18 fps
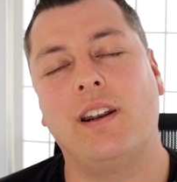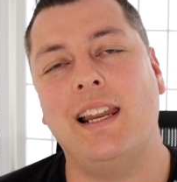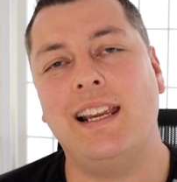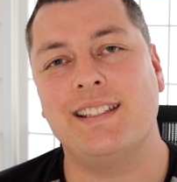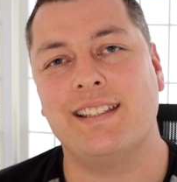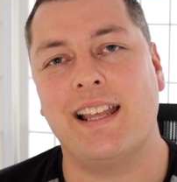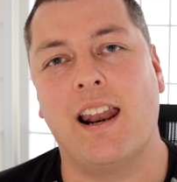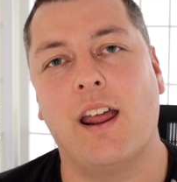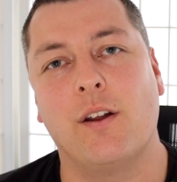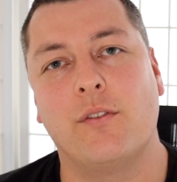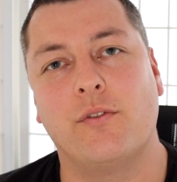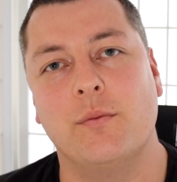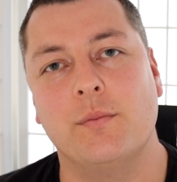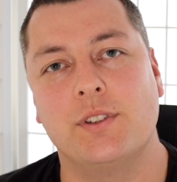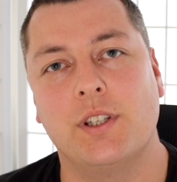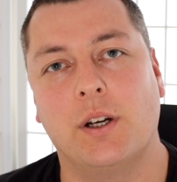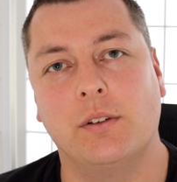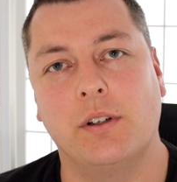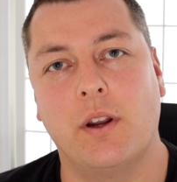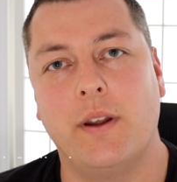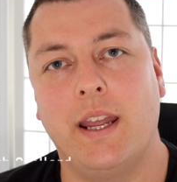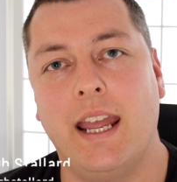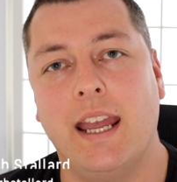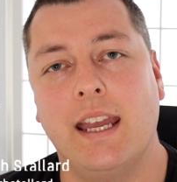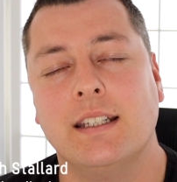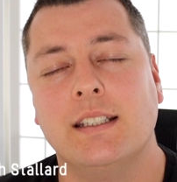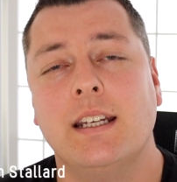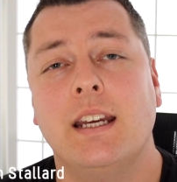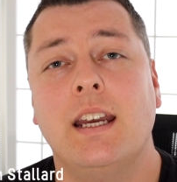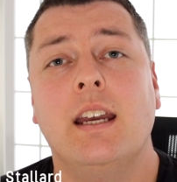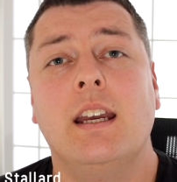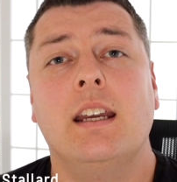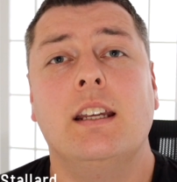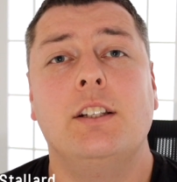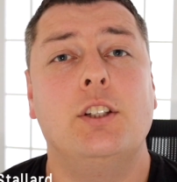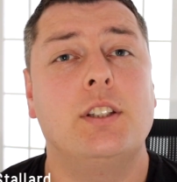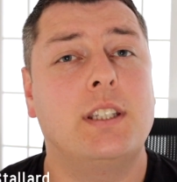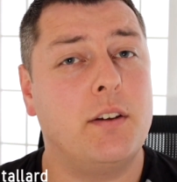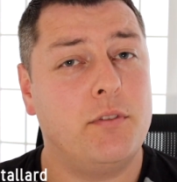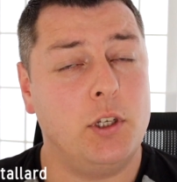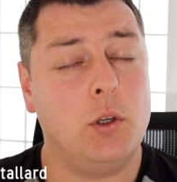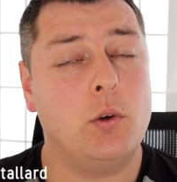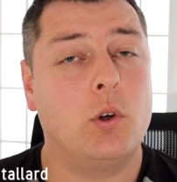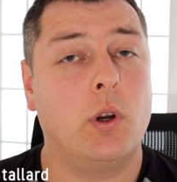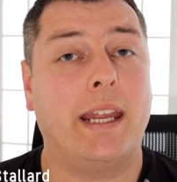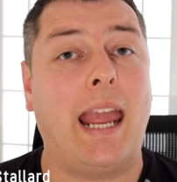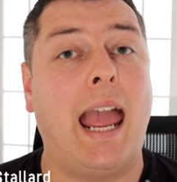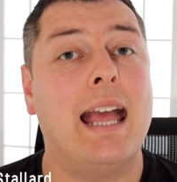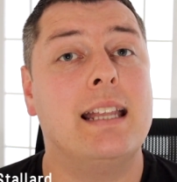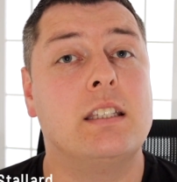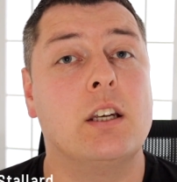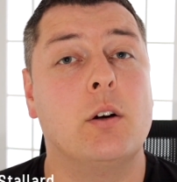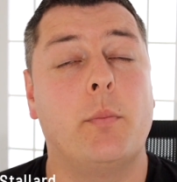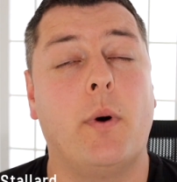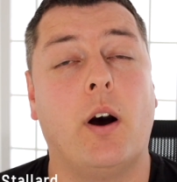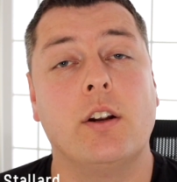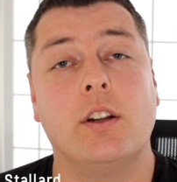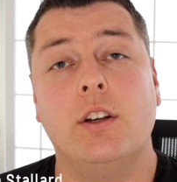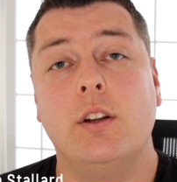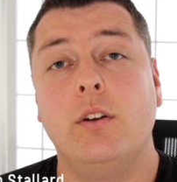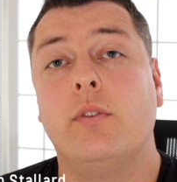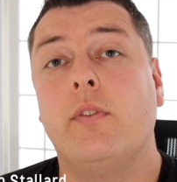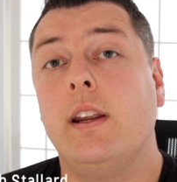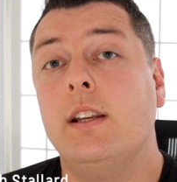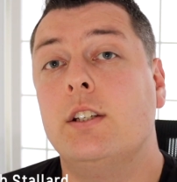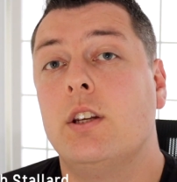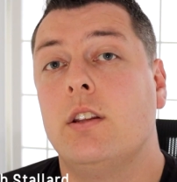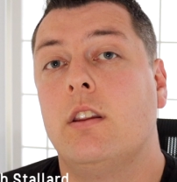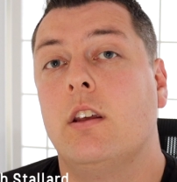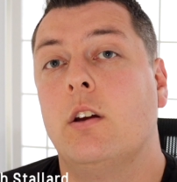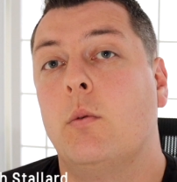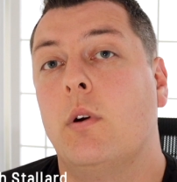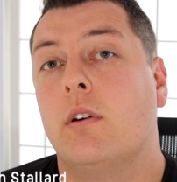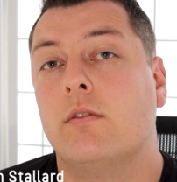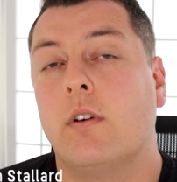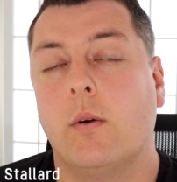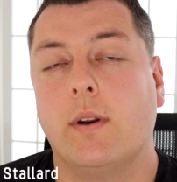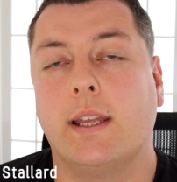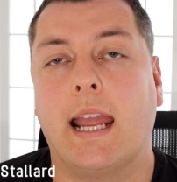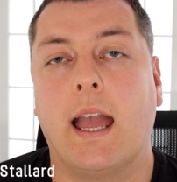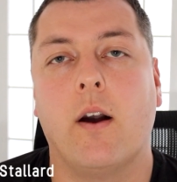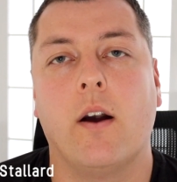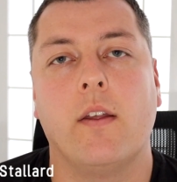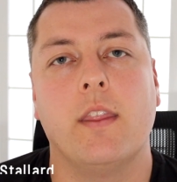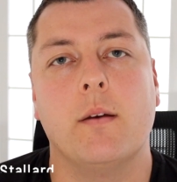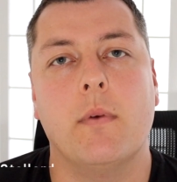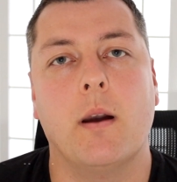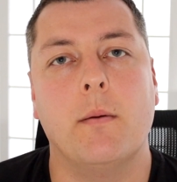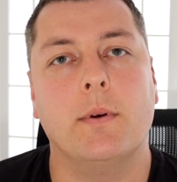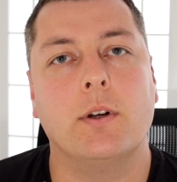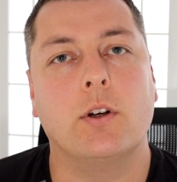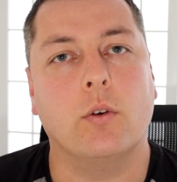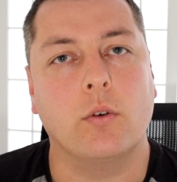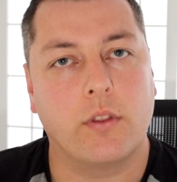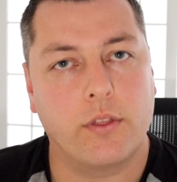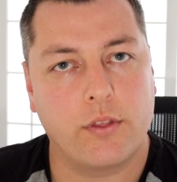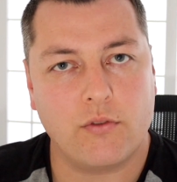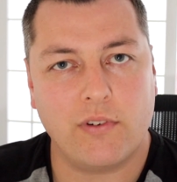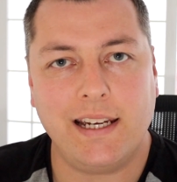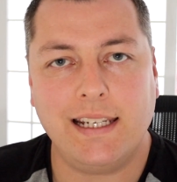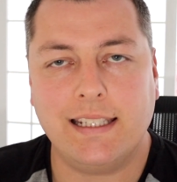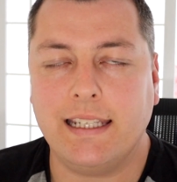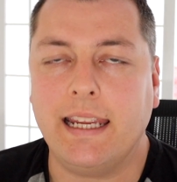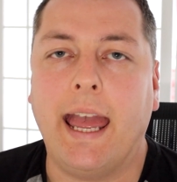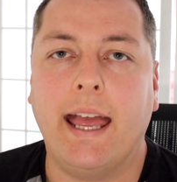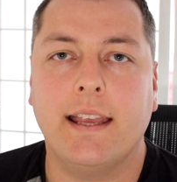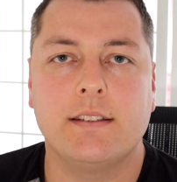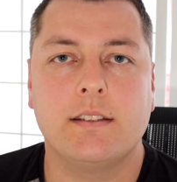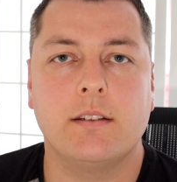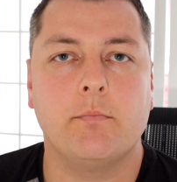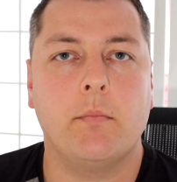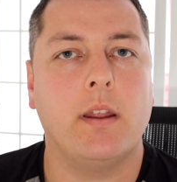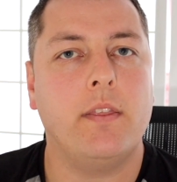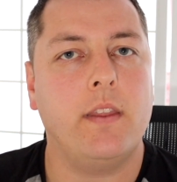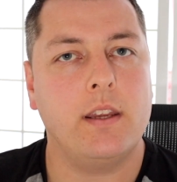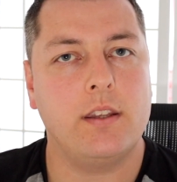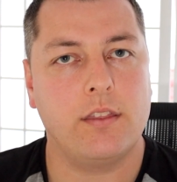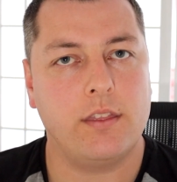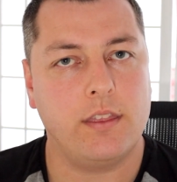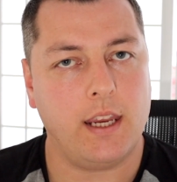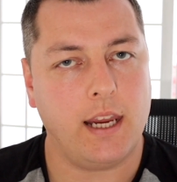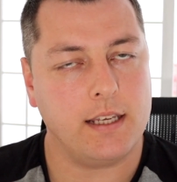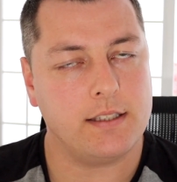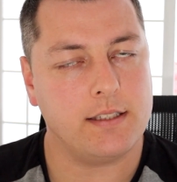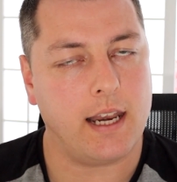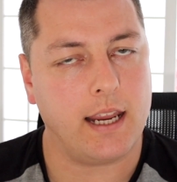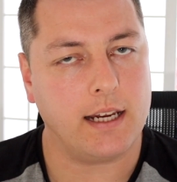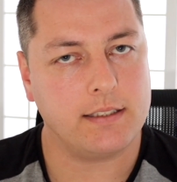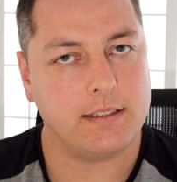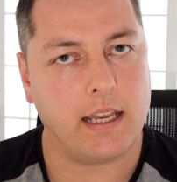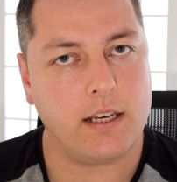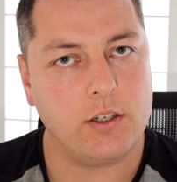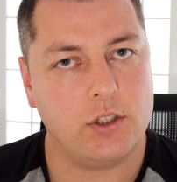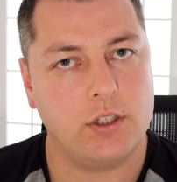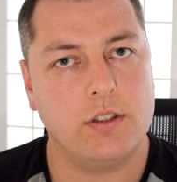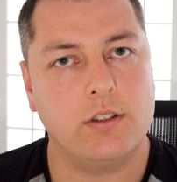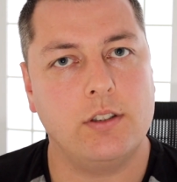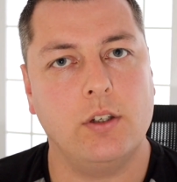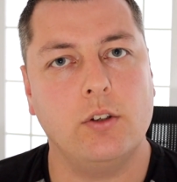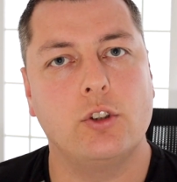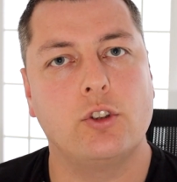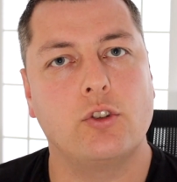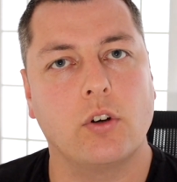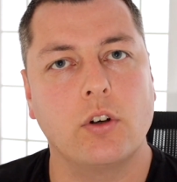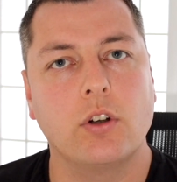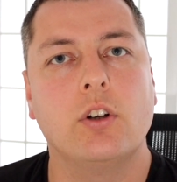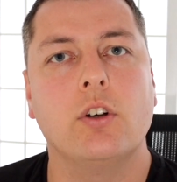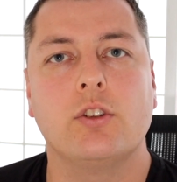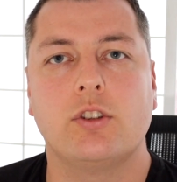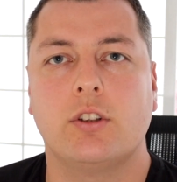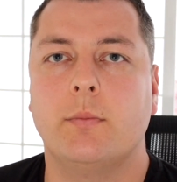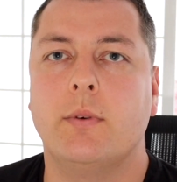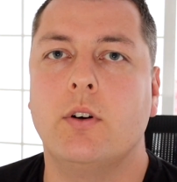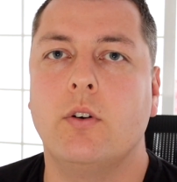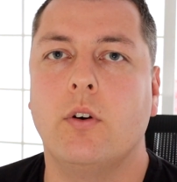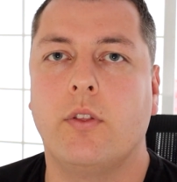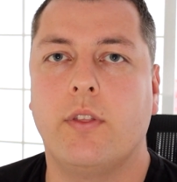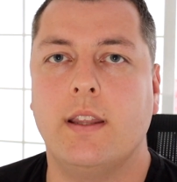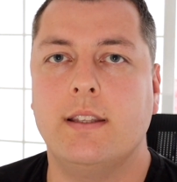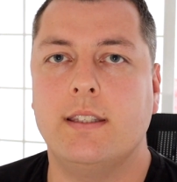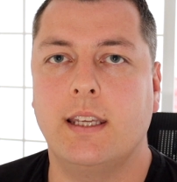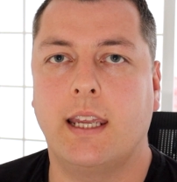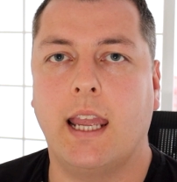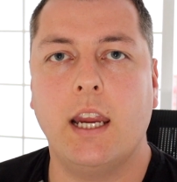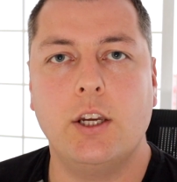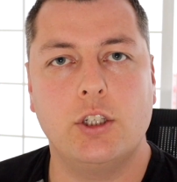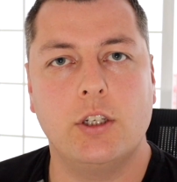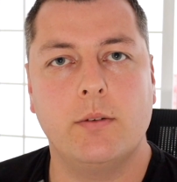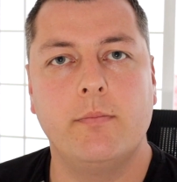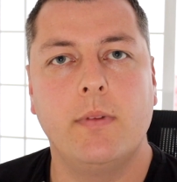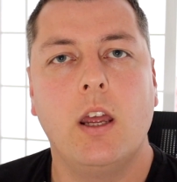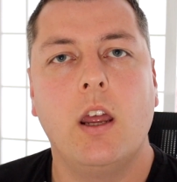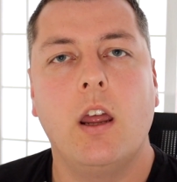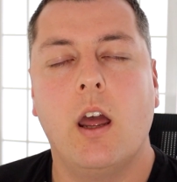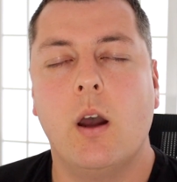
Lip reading: Lee Stallard from Soldo here. Just giving you a quick heads up on a new feature that we're rolling out at the moment called 3DS. And this is an extension to strong customer authentication.